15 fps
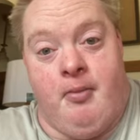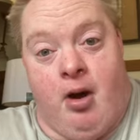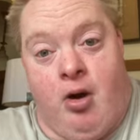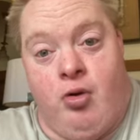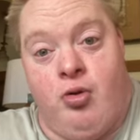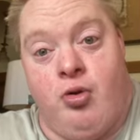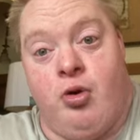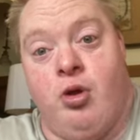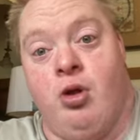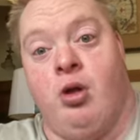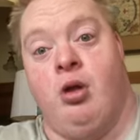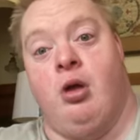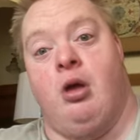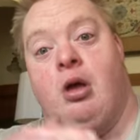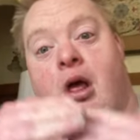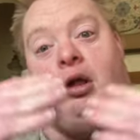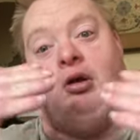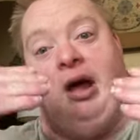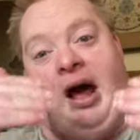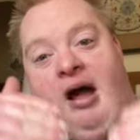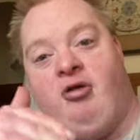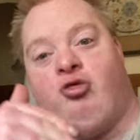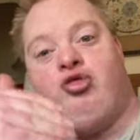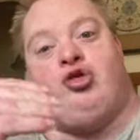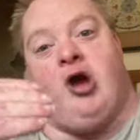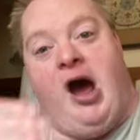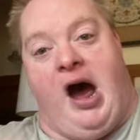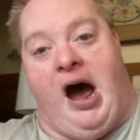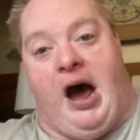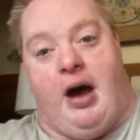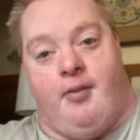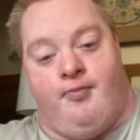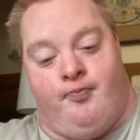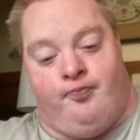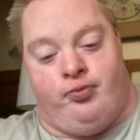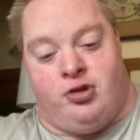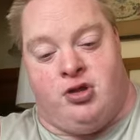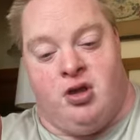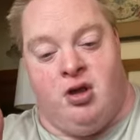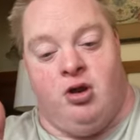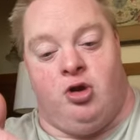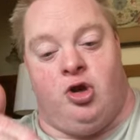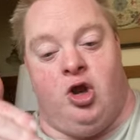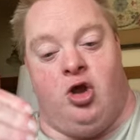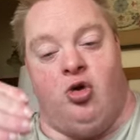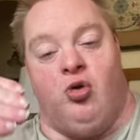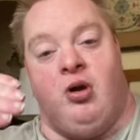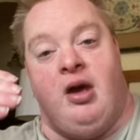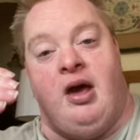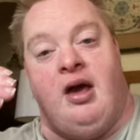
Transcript: promote a lot of jobs to